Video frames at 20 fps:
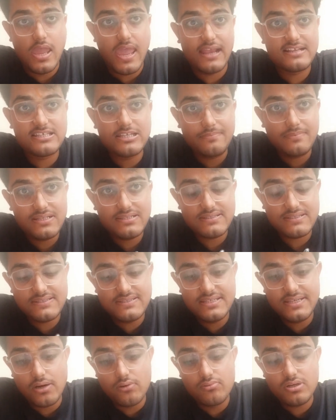Acceptance is
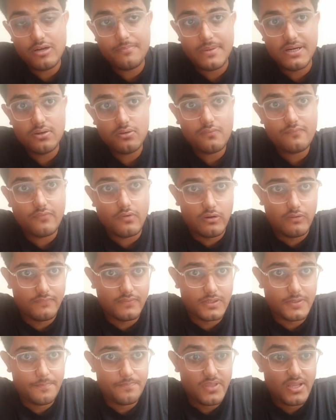the counterpart of
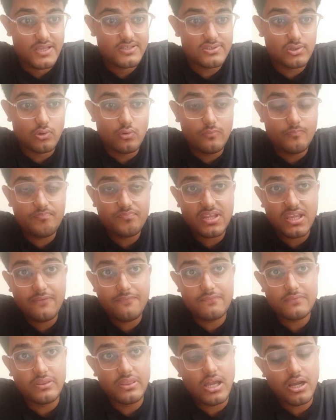offer. So
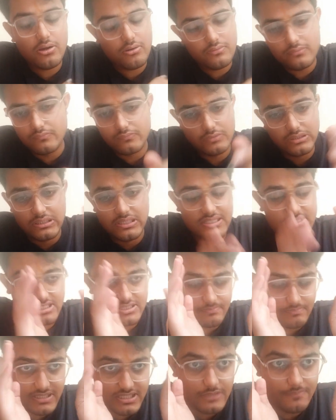if now
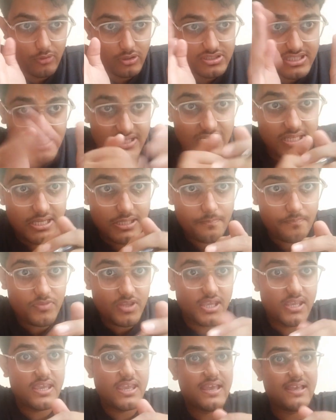let's make the position clear,
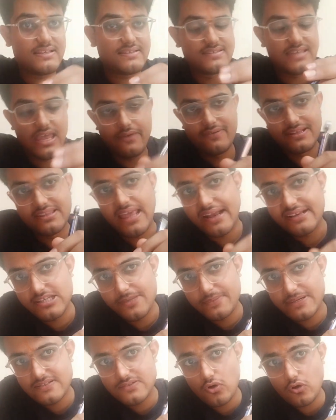A is having the
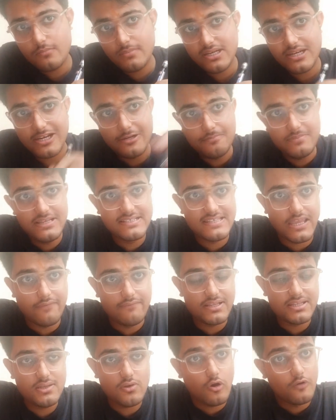acceptance document, and B is
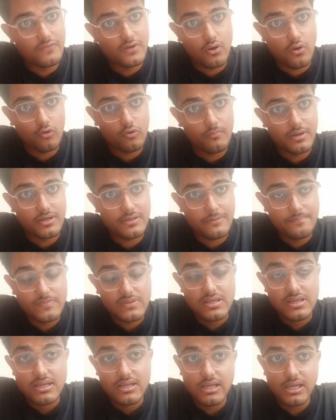having the offer document.
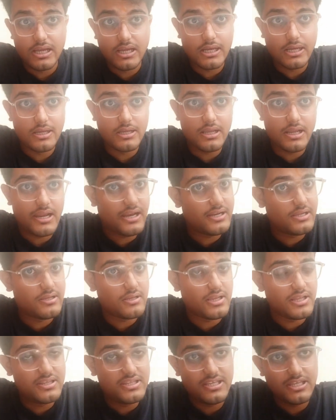And
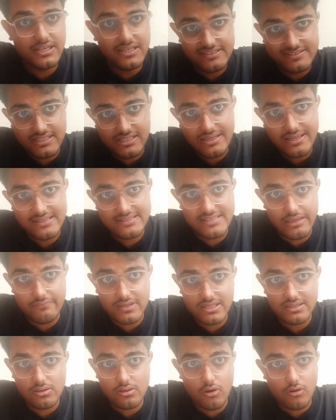in the initial A is
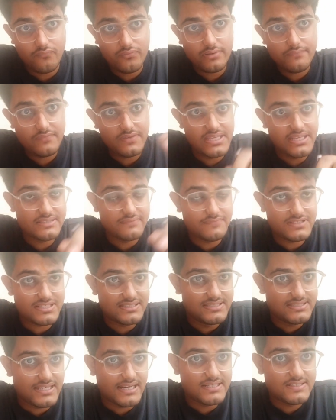having the offer which
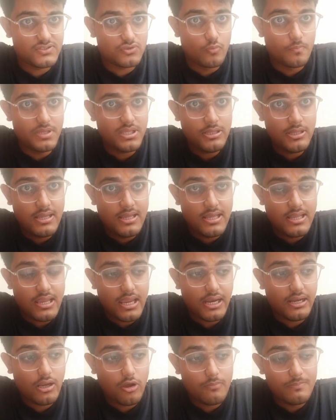is sent to B,
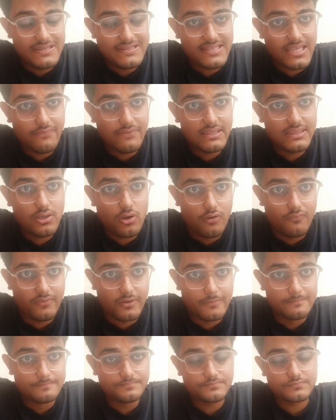and now B is having the offer.